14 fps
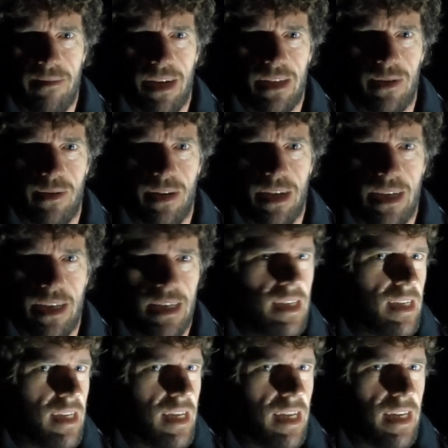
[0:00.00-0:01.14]

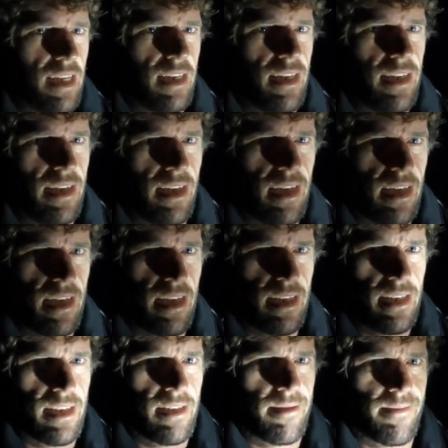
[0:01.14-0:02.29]
Mulloway again,
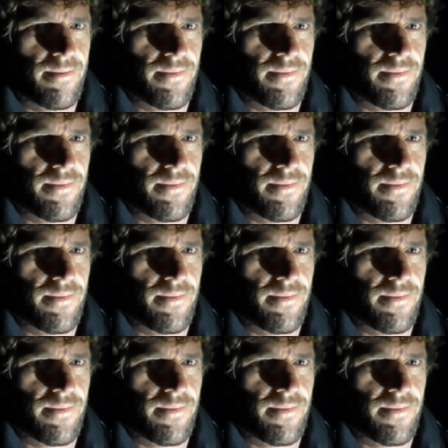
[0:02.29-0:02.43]
and